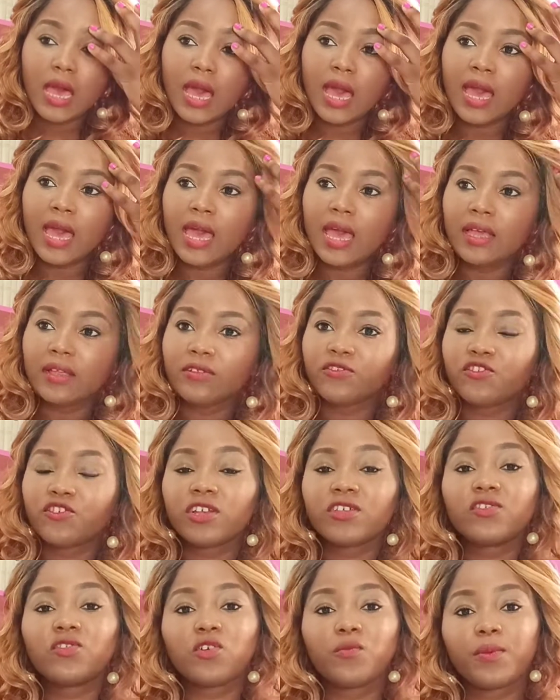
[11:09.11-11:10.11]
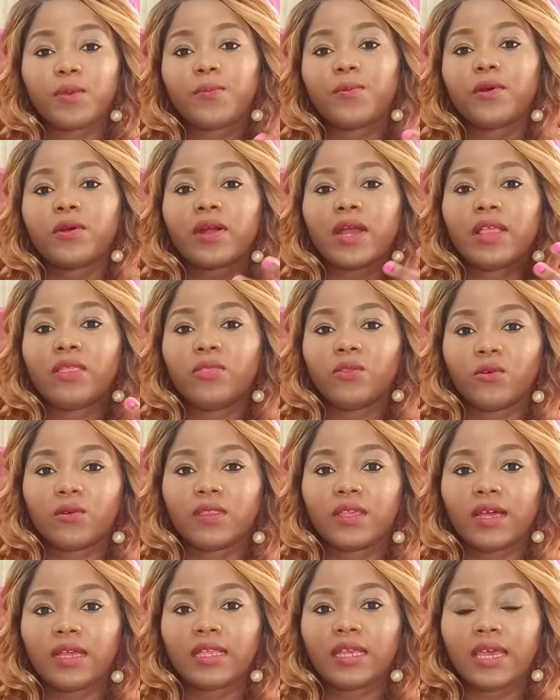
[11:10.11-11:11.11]
And just so people can know
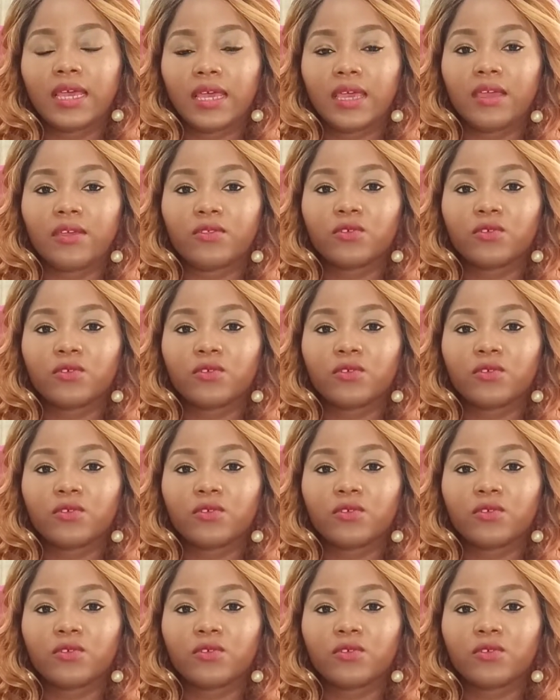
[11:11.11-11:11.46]
that, hey,